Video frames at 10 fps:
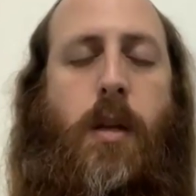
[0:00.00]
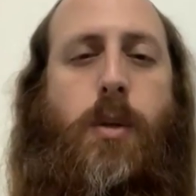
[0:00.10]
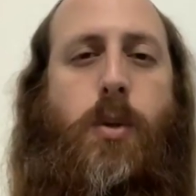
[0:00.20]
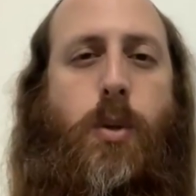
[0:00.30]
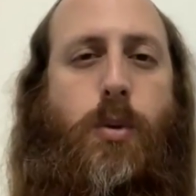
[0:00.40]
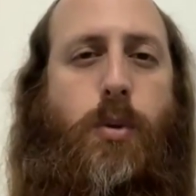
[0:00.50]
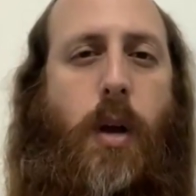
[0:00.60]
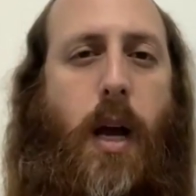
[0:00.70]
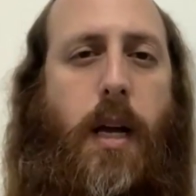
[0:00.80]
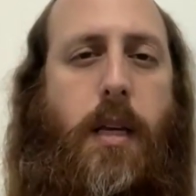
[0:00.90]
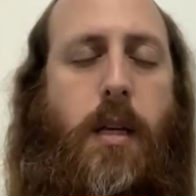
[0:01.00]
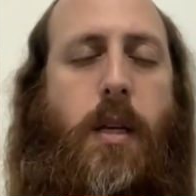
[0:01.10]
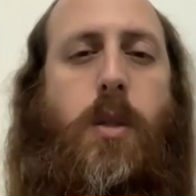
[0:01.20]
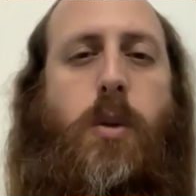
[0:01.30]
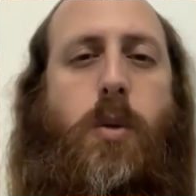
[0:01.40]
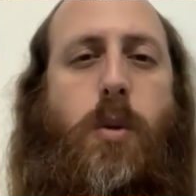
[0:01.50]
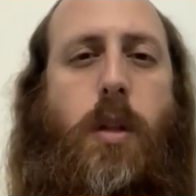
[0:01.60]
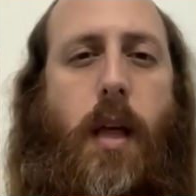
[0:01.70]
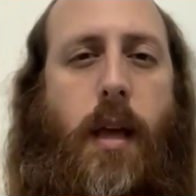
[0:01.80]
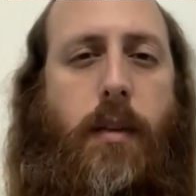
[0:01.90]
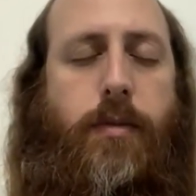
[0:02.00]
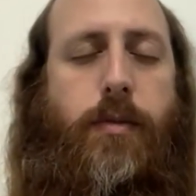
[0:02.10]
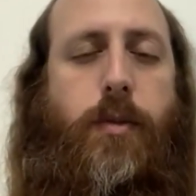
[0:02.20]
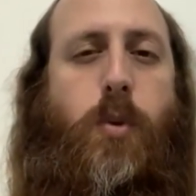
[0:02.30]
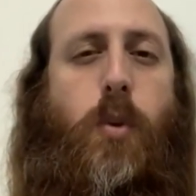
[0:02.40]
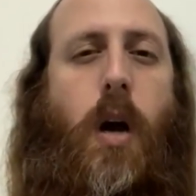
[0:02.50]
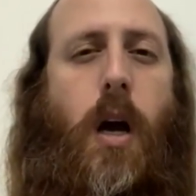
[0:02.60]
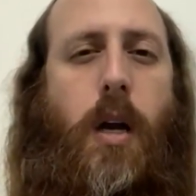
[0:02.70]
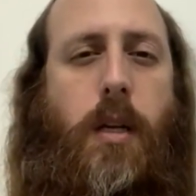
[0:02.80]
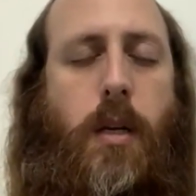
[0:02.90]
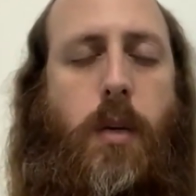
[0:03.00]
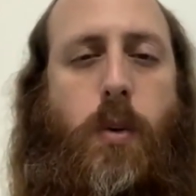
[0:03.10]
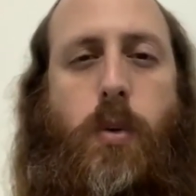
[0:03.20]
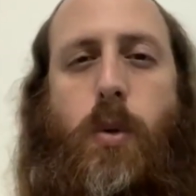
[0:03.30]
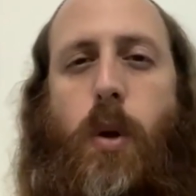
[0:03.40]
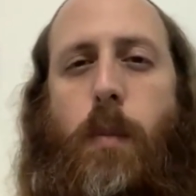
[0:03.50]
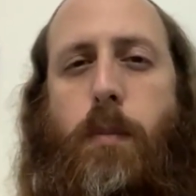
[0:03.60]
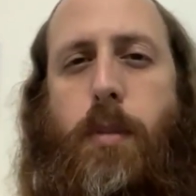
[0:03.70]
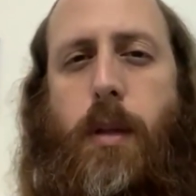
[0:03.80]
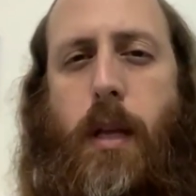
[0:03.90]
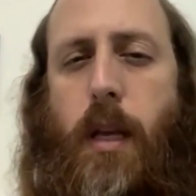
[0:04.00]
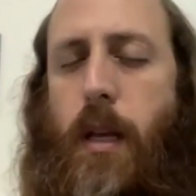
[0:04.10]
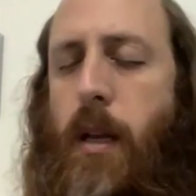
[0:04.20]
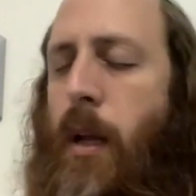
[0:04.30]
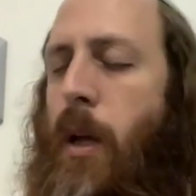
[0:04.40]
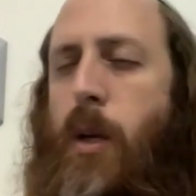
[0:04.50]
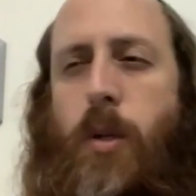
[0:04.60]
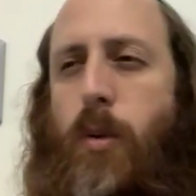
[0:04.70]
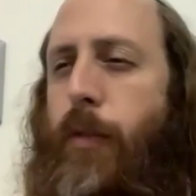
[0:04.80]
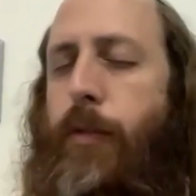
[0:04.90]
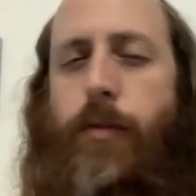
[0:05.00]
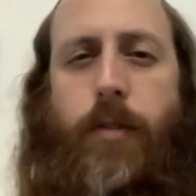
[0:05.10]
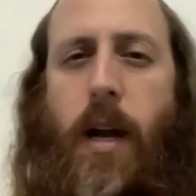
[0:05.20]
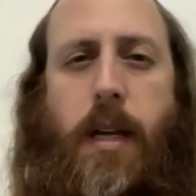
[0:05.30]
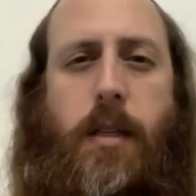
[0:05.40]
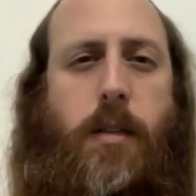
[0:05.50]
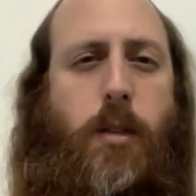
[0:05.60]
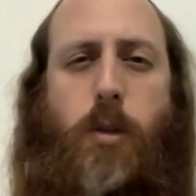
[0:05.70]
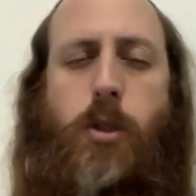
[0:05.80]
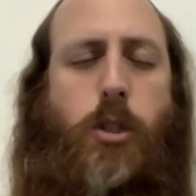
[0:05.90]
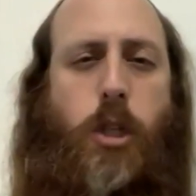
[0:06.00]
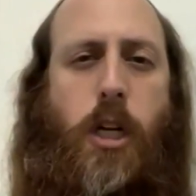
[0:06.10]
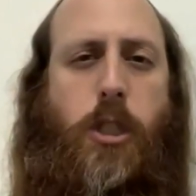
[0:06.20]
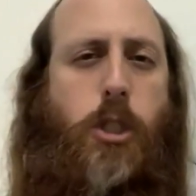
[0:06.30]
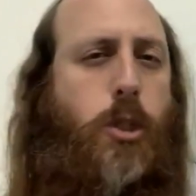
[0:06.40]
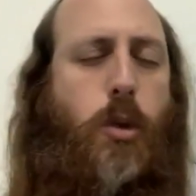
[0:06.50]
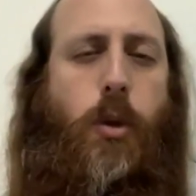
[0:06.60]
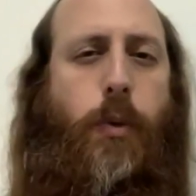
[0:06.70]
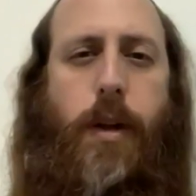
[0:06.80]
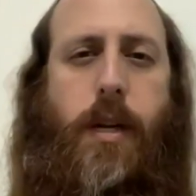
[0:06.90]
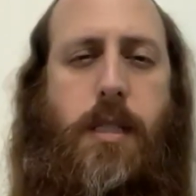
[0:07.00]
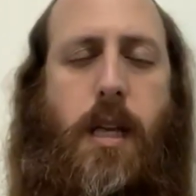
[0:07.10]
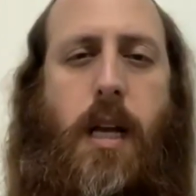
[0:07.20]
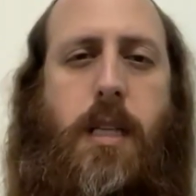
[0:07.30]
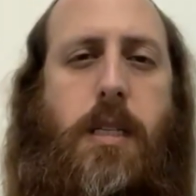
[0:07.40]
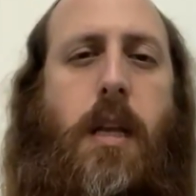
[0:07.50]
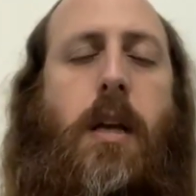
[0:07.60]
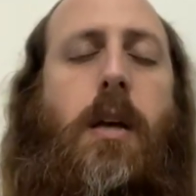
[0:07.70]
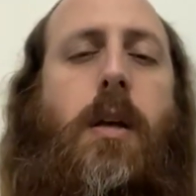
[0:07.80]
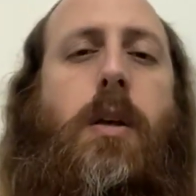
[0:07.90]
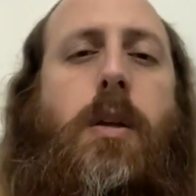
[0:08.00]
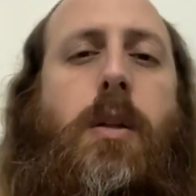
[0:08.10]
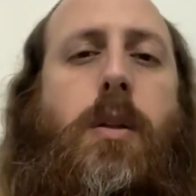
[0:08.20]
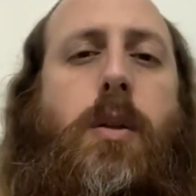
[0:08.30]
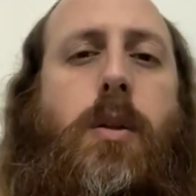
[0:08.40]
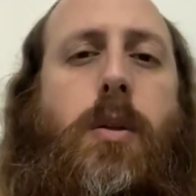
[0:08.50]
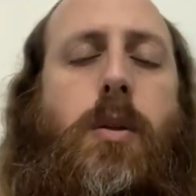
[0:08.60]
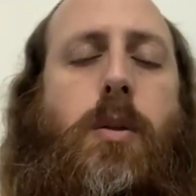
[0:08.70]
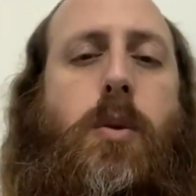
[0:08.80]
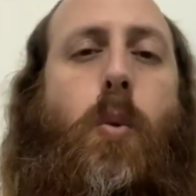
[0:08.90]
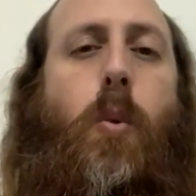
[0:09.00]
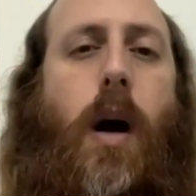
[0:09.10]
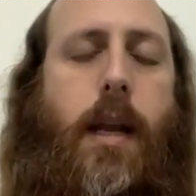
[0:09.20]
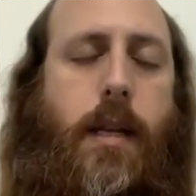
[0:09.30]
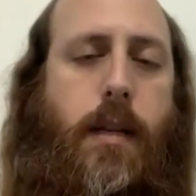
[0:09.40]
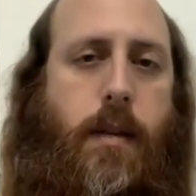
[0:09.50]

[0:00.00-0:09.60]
to cry, to laugh, to argue, to complain, to fight, to judge, to criticize, to whine,